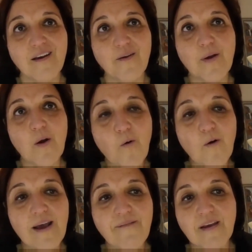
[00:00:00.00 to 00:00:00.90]
We
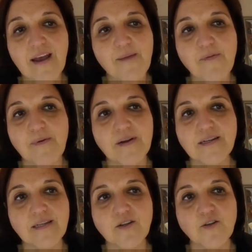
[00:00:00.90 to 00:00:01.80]
all have the
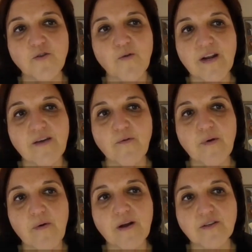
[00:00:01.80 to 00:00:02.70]
capability to do whatever
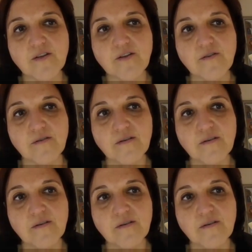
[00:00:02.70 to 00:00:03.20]
we want to do.